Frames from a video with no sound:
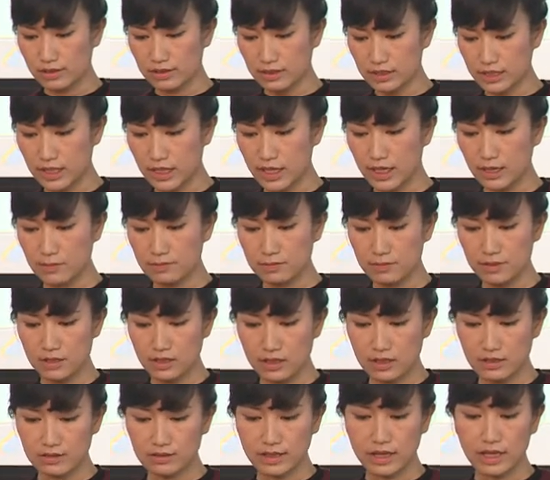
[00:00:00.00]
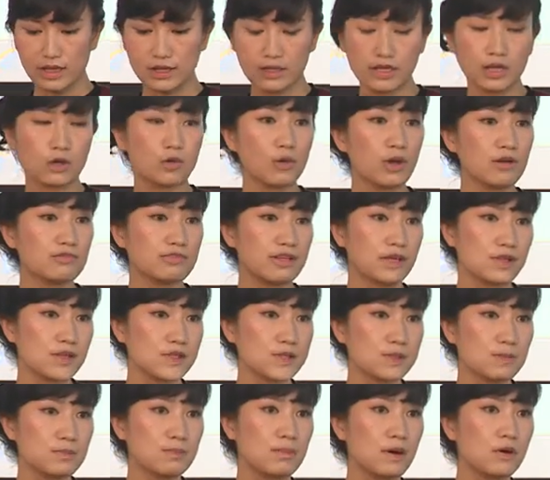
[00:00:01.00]
keep the
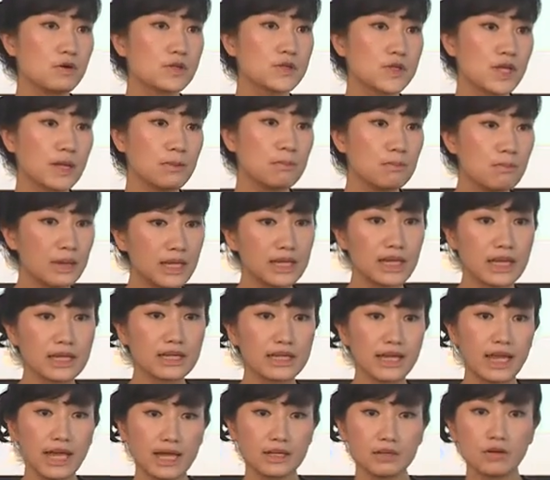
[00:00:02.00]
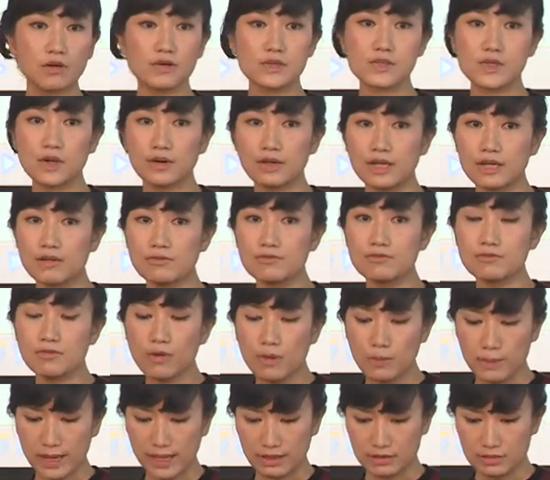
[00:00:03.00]
equivalence both in meaning and also in
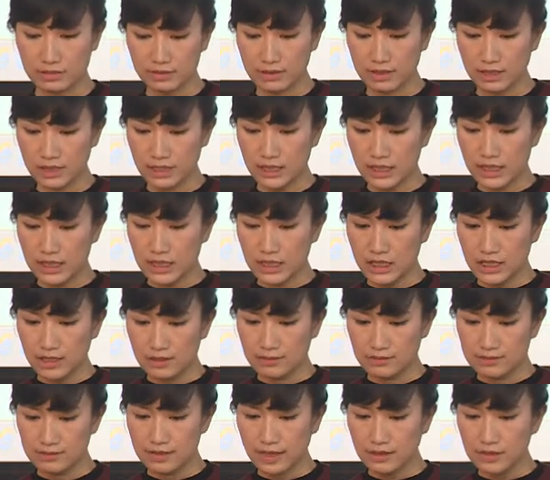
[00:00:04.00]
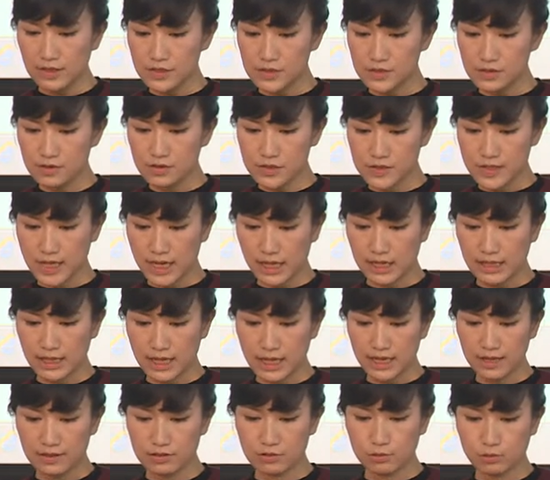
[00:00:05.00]
format. That is to say
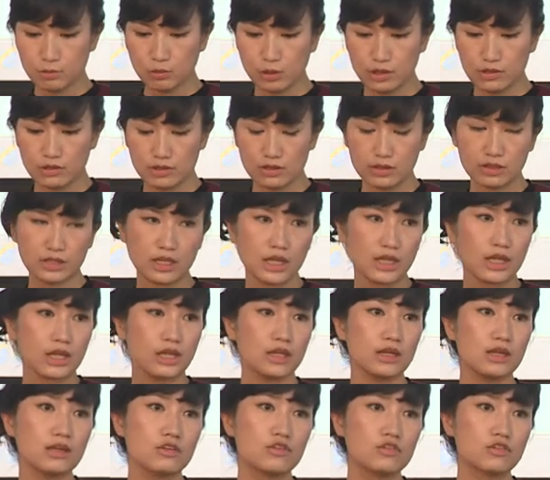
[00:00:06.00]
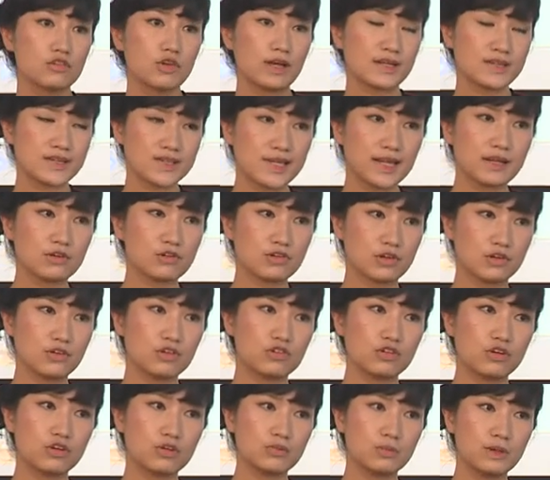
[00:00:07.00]
that the translation
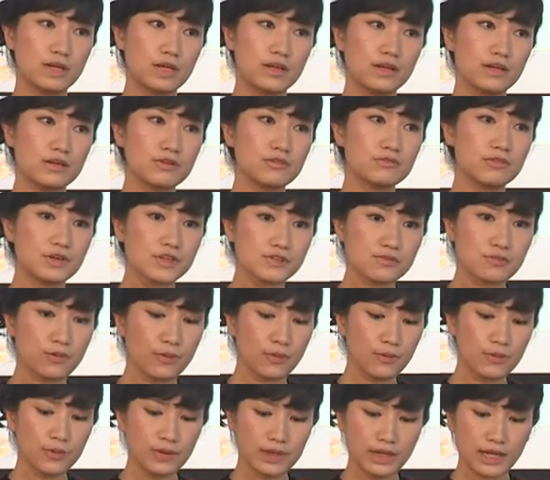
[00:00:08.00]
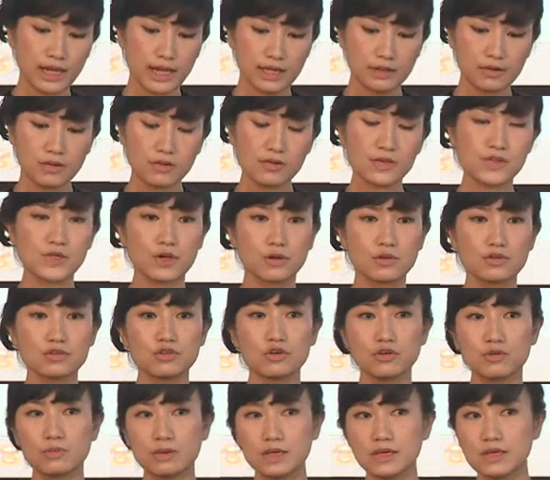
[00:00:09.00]
should be faithful and also
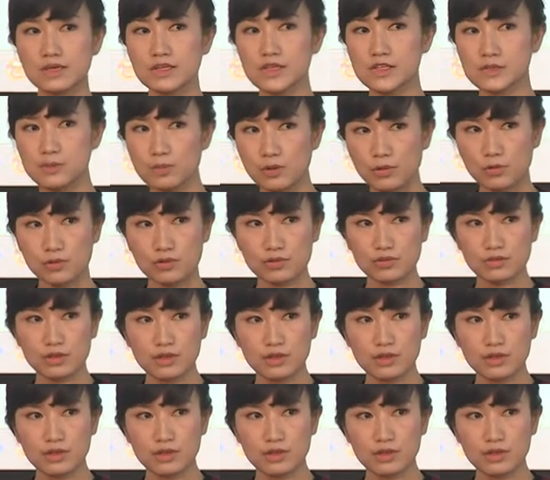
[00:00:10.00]
to be smooth.